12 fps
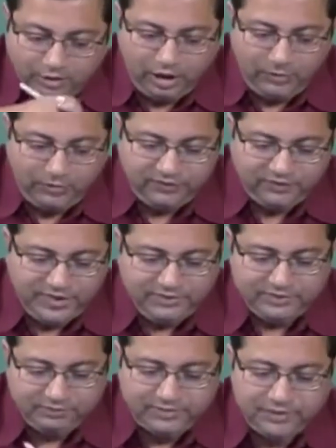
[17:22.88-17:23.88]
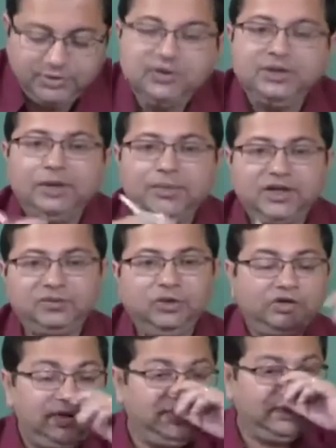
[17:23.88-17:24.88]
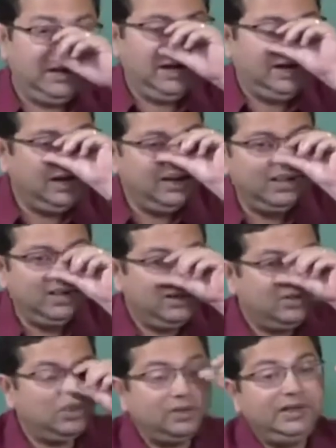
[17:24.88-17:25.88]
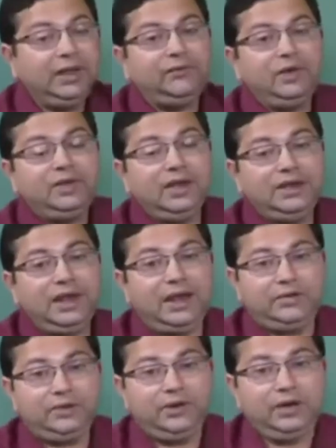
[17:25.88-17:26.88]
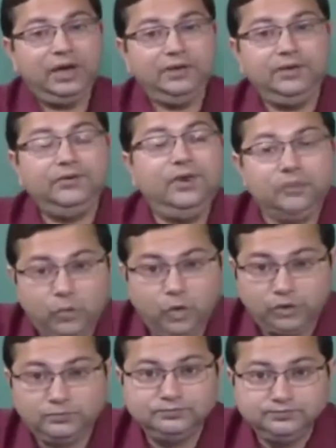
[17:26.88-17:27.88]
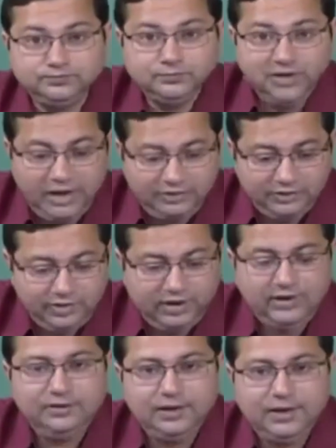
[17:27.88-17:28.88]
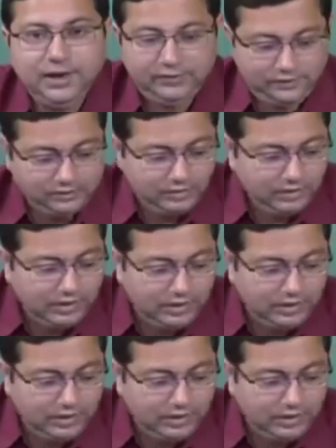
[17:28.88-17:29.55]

On top of that, sometimes even some explosives are added. So, therefore, the reaction rate is even more, reaction rate is enhanced.